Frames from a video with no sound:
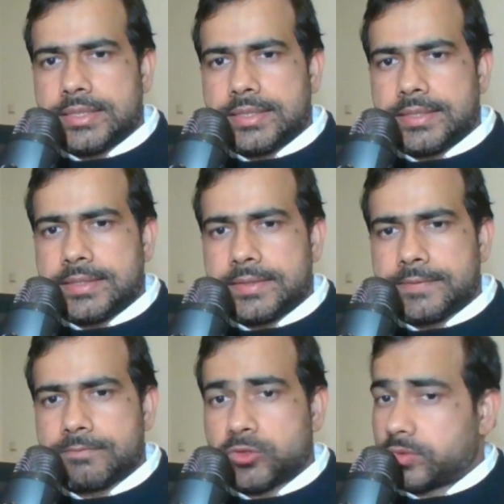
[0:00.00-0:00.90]

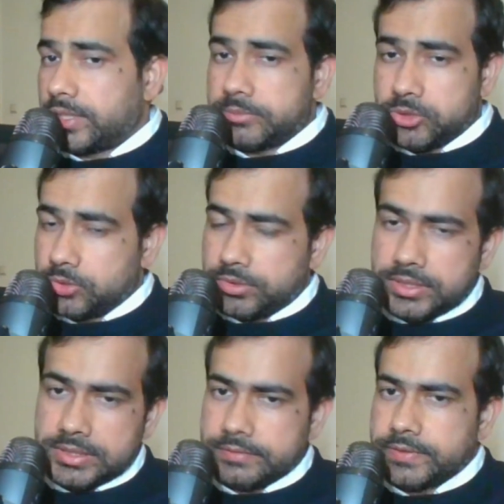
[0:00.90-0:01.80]
um, so I'm sure
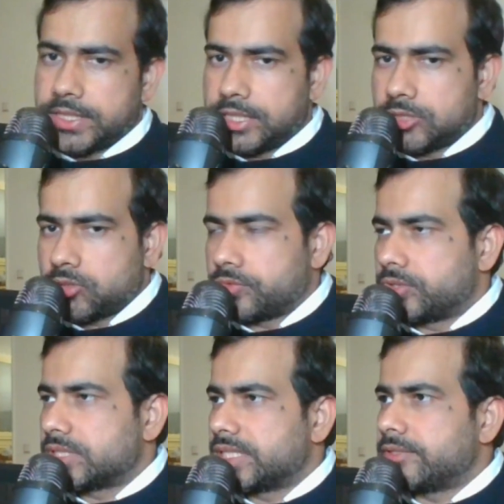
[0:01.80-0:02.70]
things have changed
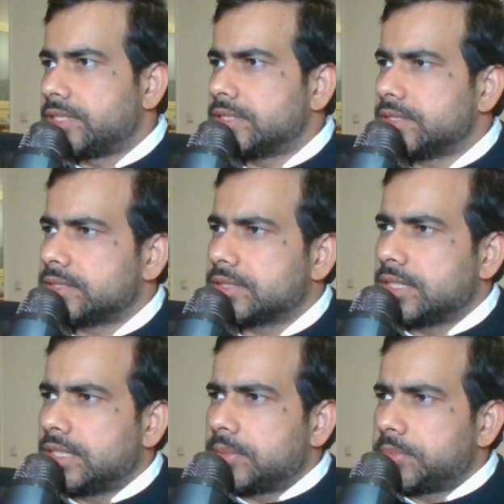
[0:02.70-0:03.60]
over the seven years.
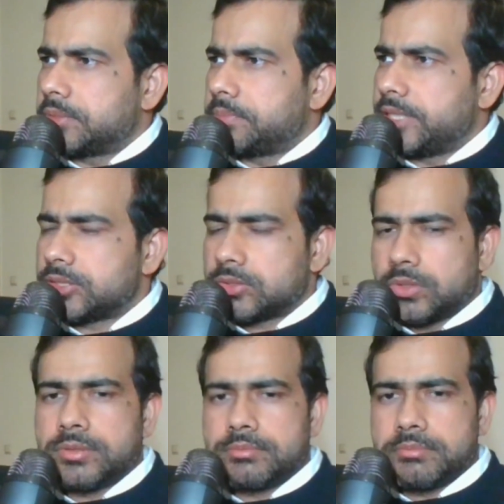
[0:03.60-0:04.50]
But based
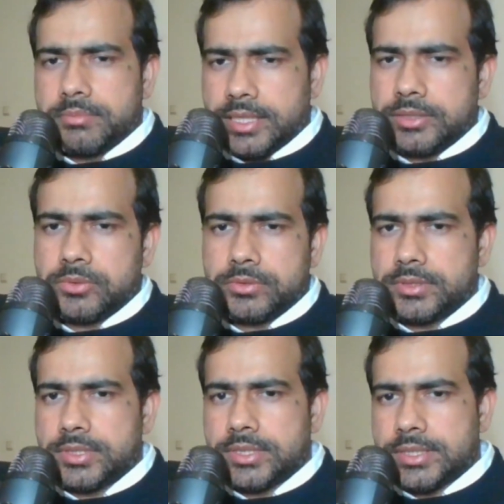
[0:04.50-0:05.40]
on my
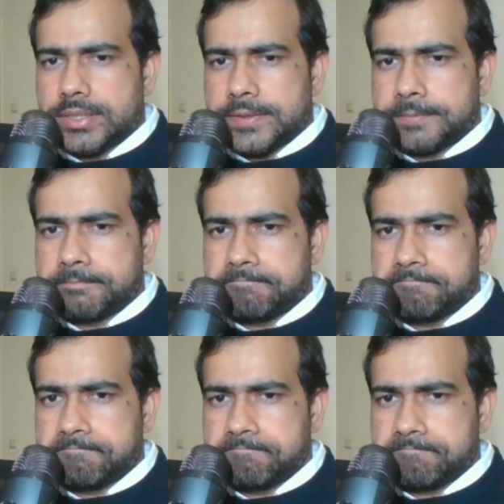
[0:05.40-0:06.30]
own um,
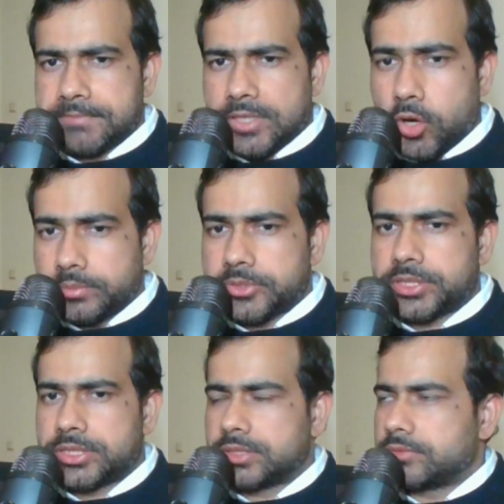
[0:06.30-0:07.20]

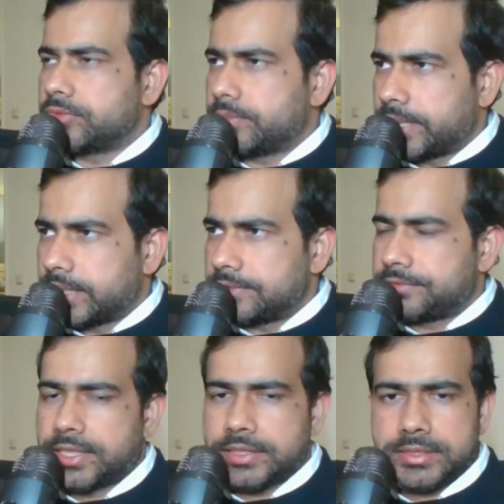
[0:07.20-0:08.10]
conversation with my
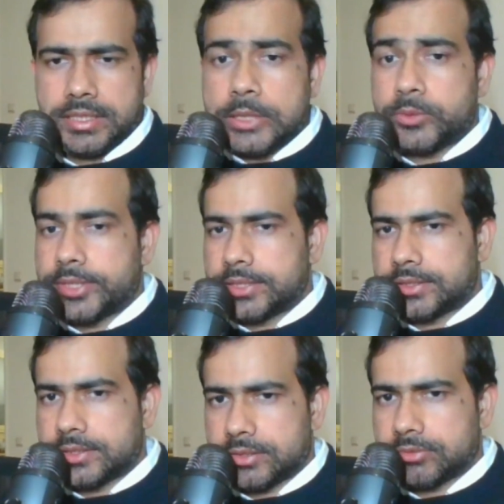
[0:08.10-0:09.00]
friends and
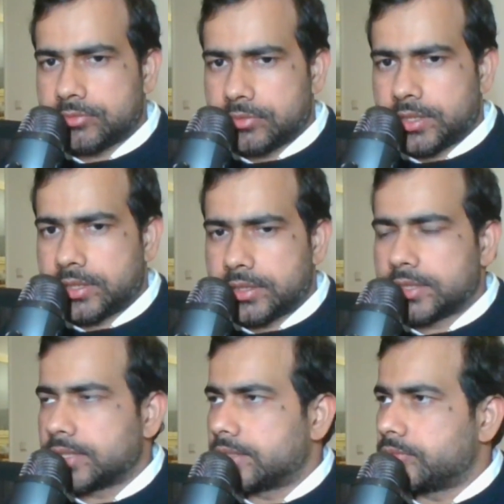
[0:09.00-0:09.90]
acquaintances who are
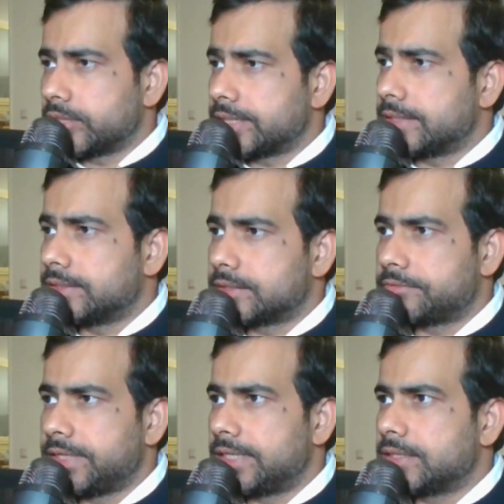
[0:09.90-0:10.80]
uh, working in this
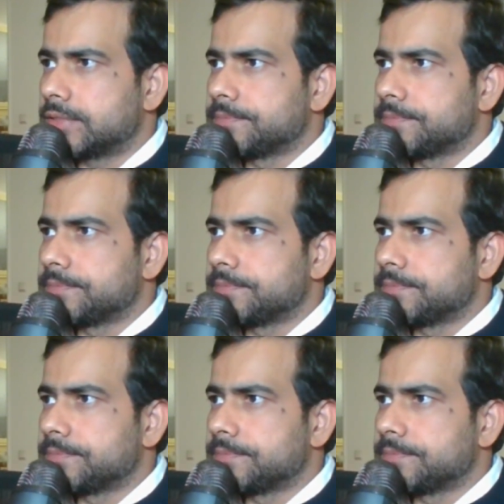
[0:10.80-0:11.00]
field